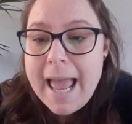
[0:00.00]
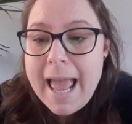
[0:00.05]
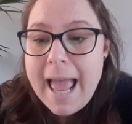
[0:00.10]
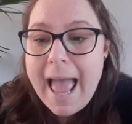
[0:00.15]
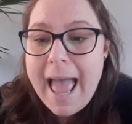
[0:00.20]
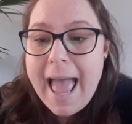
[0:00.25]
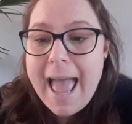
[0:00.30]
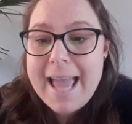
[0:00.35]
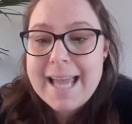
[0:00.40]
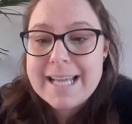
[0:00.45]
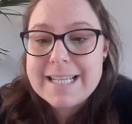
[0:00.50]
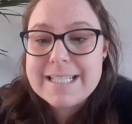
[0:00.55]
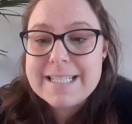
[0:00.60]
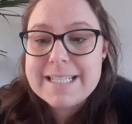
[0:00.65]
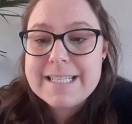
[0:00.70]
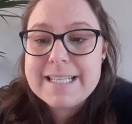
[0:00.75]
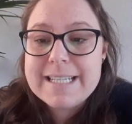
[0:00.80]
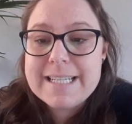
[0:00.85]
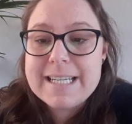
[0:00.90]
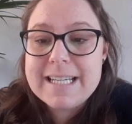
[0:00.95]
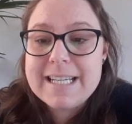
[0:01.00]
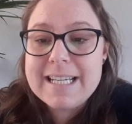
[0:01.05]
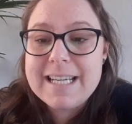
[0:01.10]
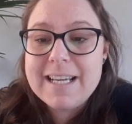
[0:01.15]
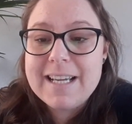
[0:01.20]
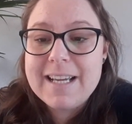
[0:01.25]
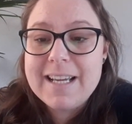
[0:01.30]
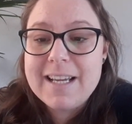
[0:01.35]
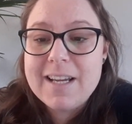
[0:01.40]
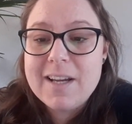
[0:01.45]
And
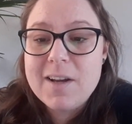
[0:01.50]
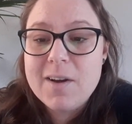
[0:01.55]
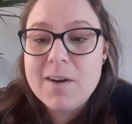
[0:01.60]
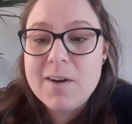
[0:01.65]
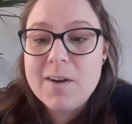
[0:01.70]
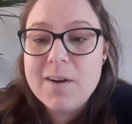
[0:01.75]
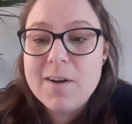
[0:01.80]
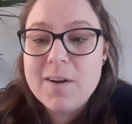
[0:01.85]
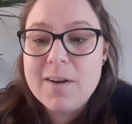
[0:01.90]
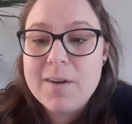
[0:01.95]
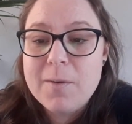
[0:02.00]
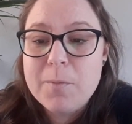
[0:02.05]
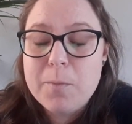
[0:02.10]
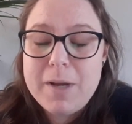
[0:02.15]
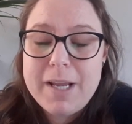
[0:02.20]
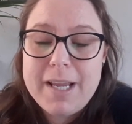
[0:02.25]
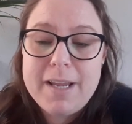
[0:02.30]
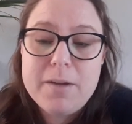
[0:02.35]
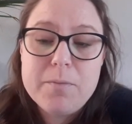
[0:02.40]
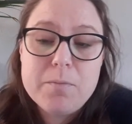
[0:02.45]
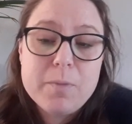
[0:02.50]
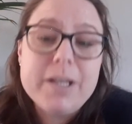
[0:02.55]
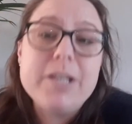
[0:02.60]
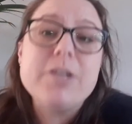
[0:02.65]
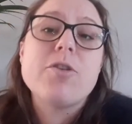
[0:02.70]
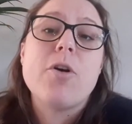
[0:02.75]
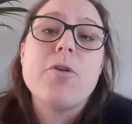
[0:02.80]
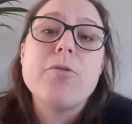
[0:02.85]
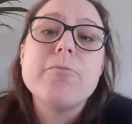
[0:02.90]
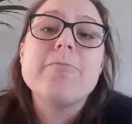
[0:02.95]
we
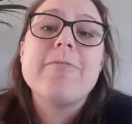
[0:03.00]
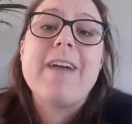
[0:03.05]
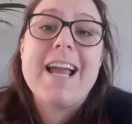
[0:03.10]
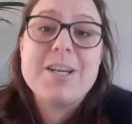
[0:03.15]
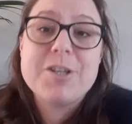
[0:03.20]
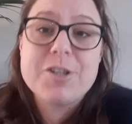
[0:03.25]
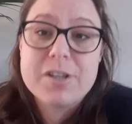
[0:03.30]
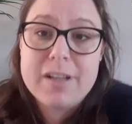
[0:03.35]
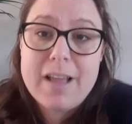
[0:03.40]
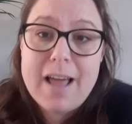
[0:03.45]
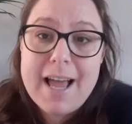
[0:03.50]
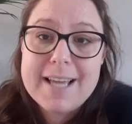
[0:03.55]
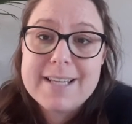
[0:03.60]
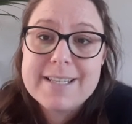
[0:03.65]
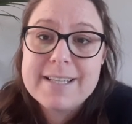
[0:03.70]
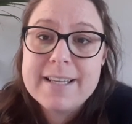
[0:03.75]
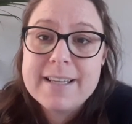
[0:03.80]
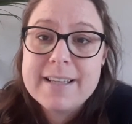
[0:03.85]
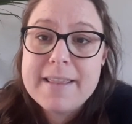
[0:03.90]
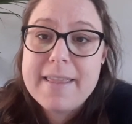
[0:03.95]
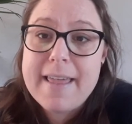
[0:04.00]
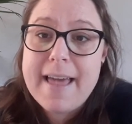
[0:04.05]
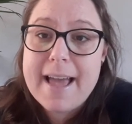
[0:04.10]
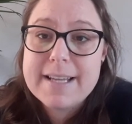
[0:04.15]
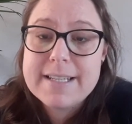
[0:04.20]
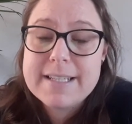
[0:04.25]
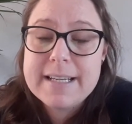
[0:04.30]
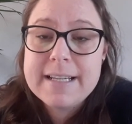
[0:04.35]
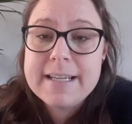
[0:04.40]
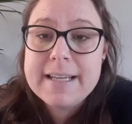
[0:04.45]
don't racialize
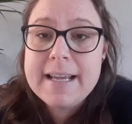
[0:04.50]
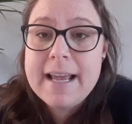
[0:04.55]
that.